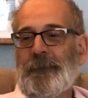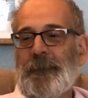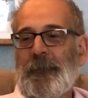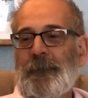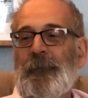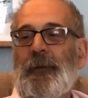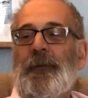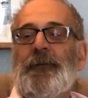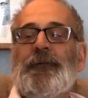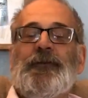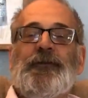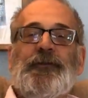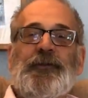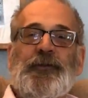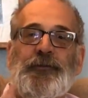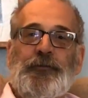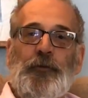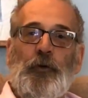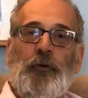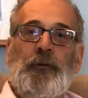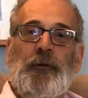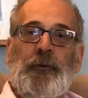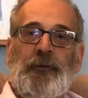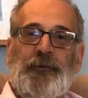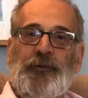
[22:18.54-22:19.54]
the fact it's a,
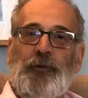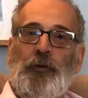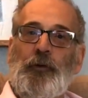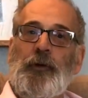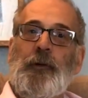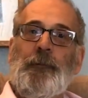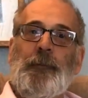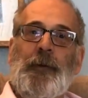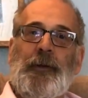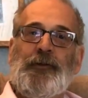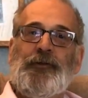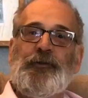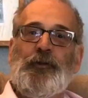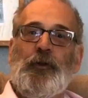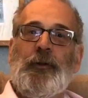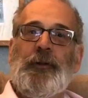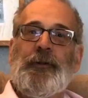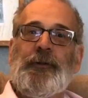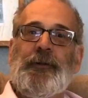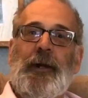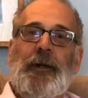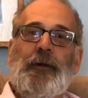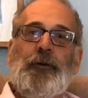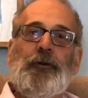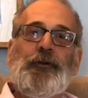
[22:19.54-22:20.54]
sto a story about
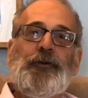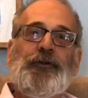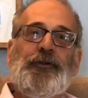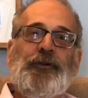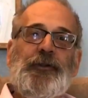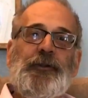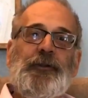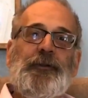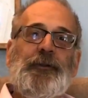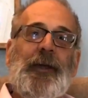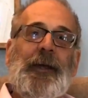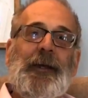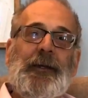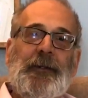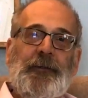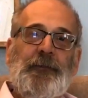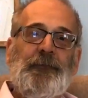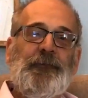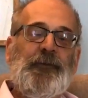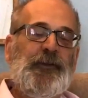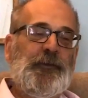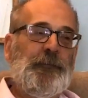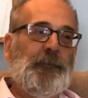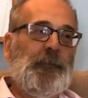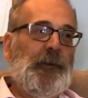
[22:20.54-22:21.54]
solidarity and
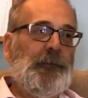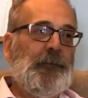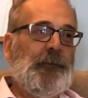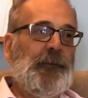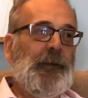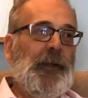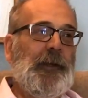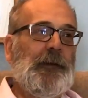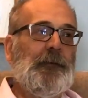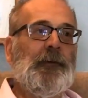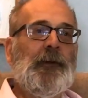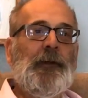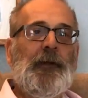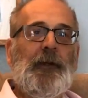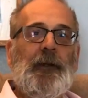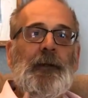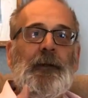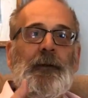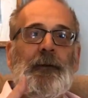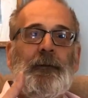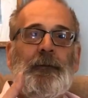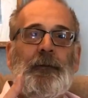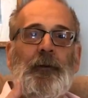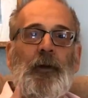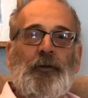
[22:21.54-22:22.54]
activism, and I think that
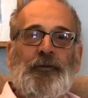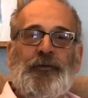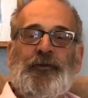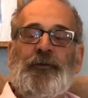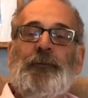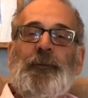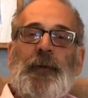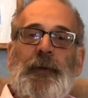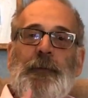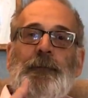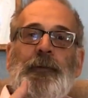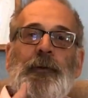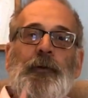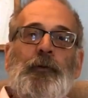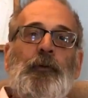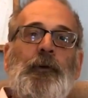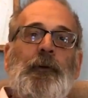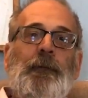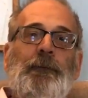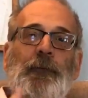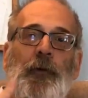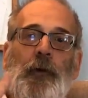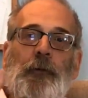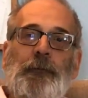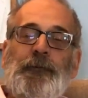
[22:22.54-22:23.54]
lots of people who
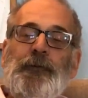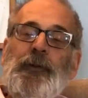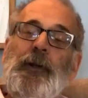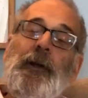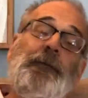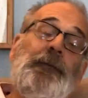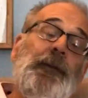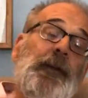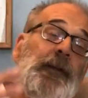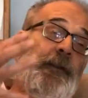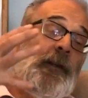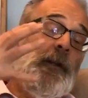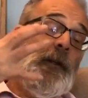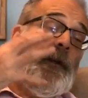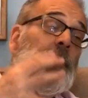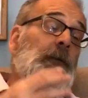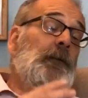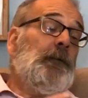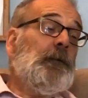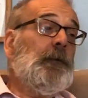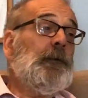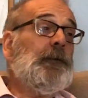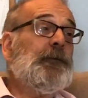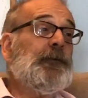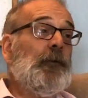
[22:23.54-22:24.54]
are involved. And I think it,
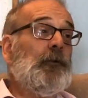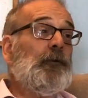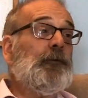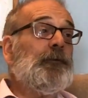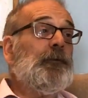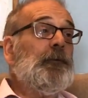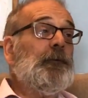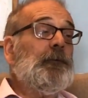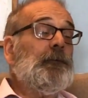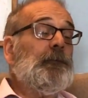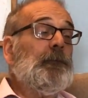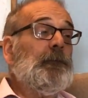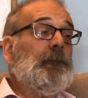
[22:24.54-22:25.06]
it's, all,